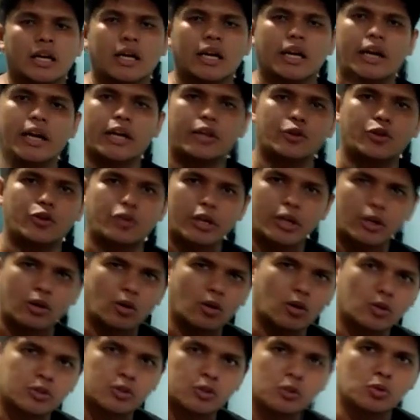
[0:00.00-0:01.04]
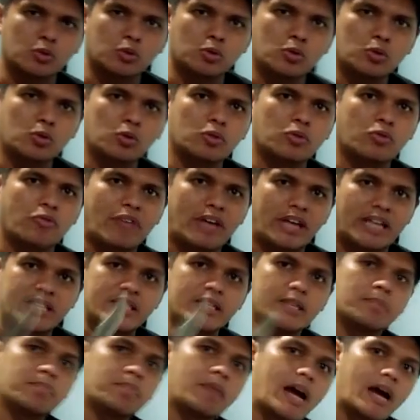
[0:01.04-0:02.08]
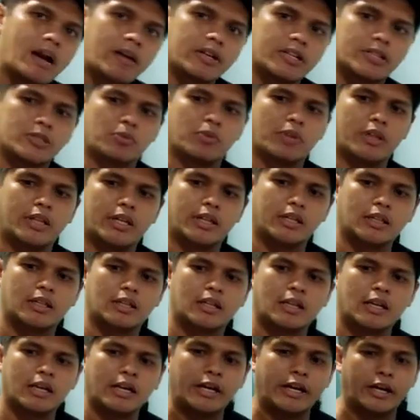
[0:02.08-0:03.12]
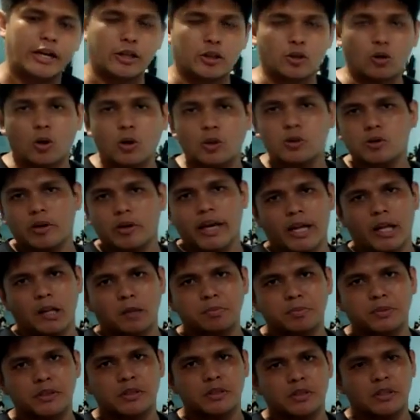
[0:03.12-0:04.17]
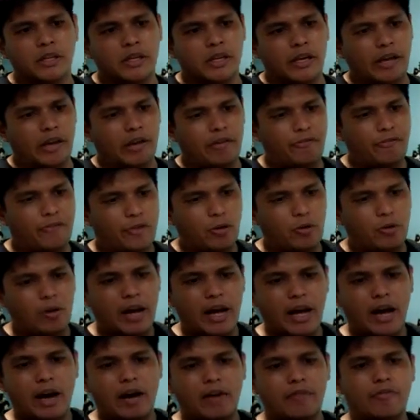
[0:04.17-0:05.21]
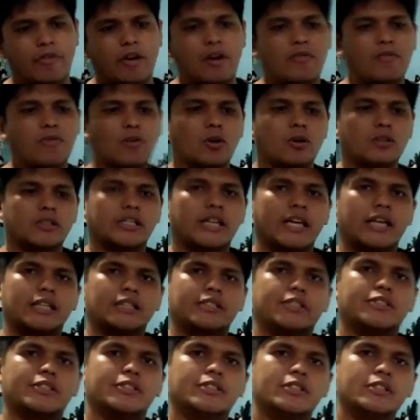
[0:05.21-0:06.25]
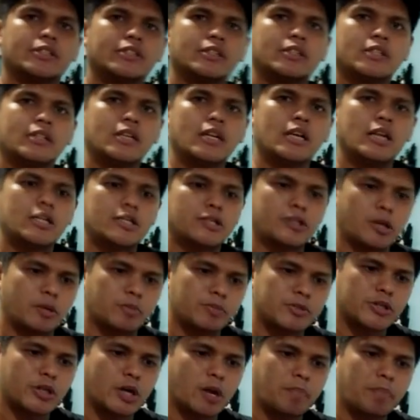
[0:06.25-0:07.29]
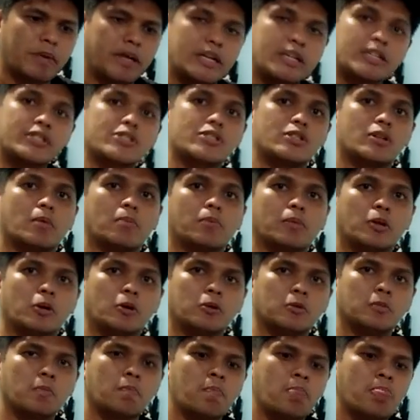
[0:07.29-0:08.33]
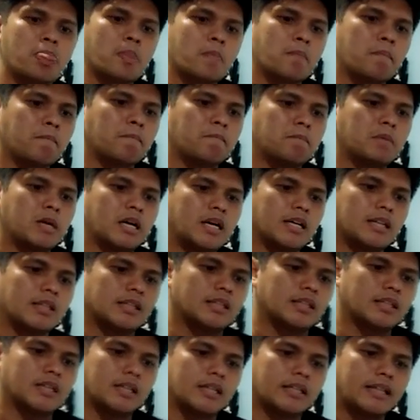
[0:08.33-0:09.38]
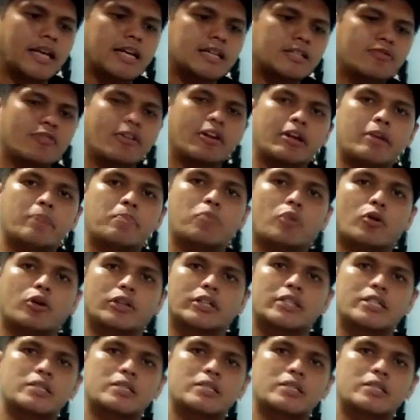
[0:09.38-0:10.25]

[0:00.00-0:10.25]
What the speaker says: and you can also do feints and parries with it. It also helps if you have a false edge. Some sharpen it, some don't, but that's very important,